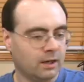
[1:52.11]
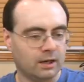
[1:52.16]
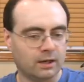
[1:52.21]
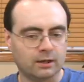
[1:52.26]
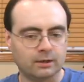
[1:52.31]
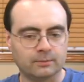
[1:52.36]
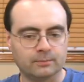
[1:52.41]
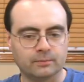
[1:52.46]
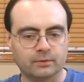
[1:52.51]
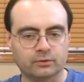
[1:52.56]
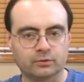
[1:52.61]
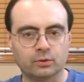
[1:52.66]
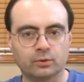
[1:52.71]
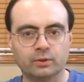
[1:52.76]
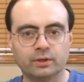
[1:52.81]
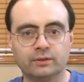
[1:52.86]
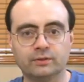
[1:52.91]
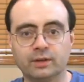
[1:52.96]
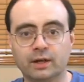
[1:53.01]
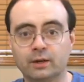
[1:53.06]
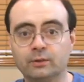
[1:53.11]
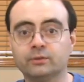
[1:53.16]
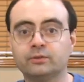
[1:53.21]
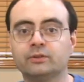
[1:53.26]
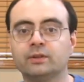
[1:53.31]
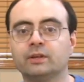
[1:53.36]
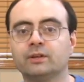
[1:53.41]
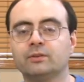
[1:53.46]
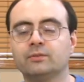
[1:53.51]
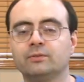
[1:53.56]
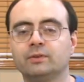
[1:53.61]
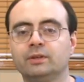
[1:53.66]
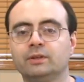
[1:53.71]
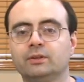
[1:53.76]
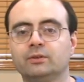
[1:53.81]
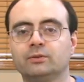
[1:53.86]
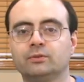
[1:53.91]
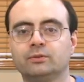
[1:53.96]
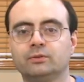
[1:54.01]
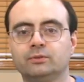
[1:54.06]
Um, so in the outside of the
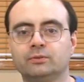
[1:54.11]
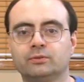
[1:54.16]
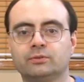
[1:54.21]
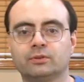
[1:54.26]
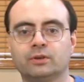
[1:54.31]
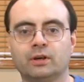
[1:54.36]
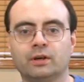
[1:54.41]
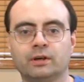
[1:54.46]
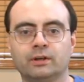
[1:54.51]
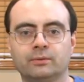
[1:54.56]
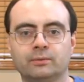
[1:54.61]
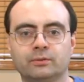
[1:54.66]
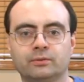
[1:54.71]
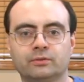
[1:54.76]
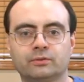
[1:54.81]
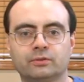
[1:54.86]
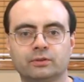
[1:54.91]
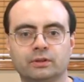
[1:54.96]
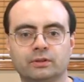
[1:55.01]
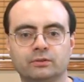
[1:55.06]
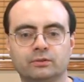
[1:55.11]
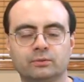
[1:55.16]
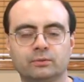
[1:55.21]
video you saw I was uh,